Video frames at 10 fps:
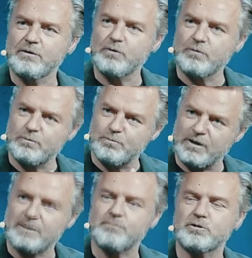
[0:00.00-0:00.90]
we will bring
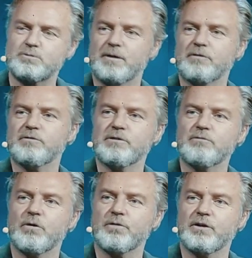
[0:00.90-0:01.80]
prosperity and
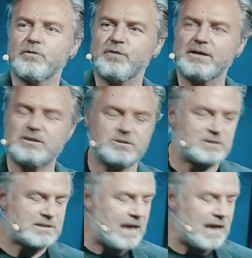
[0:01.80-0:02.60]
growth in the regions.